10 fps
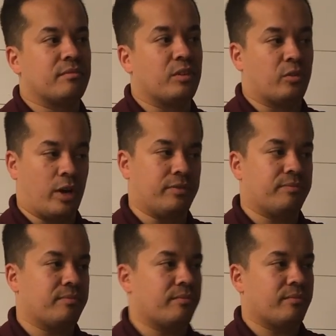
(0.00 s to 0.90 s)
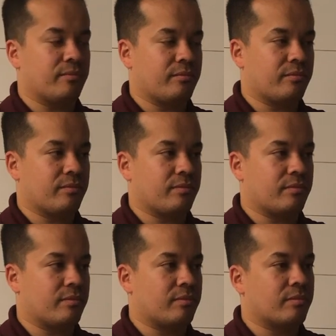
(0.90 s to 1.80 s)
Great. Um,
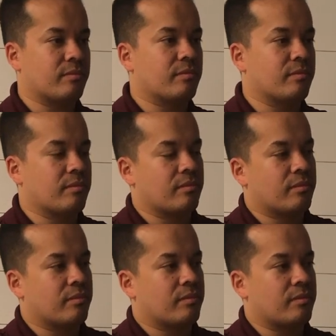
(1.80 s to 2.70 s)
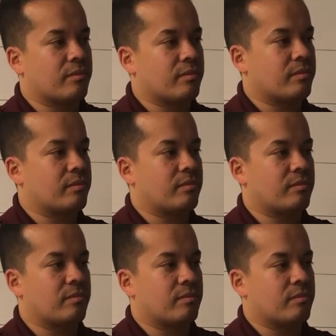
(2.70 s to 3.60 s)
people would see you
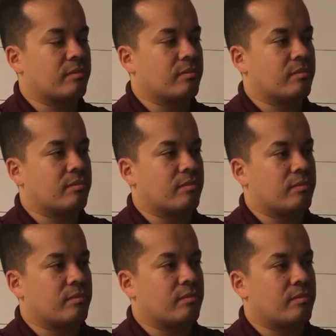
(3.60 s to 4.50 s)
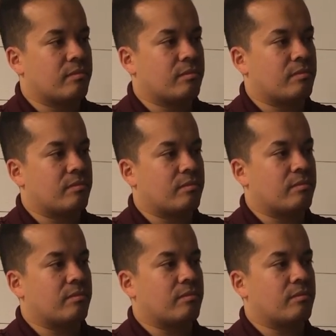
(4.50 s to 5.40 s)
as a more honorable
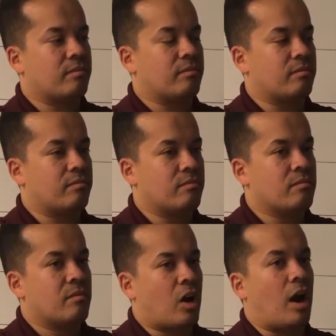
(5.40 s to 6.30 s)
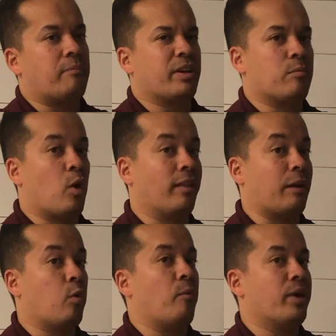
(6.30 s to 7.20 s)
character. All right, I'm thinking more
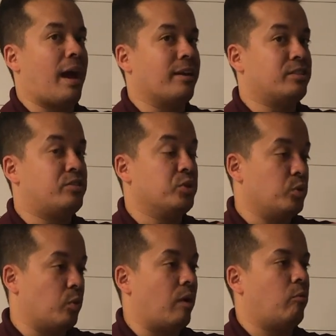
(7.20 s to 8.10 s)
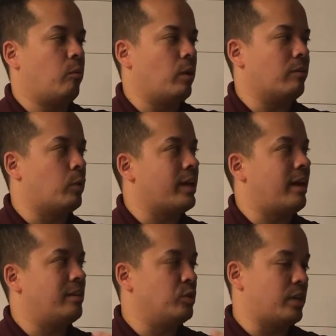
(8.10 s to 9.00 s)
like what would I do? What what what can
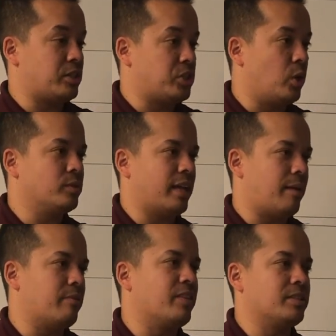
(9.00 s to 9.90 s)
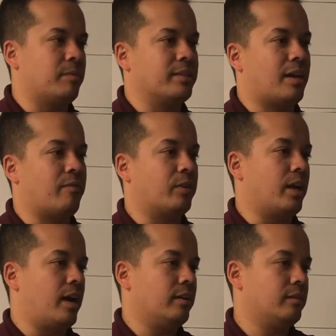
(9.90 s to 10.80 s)
I do that shows that I'm investing my time for
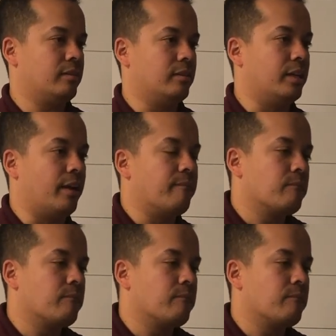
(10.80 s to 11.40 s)
God, Lydia?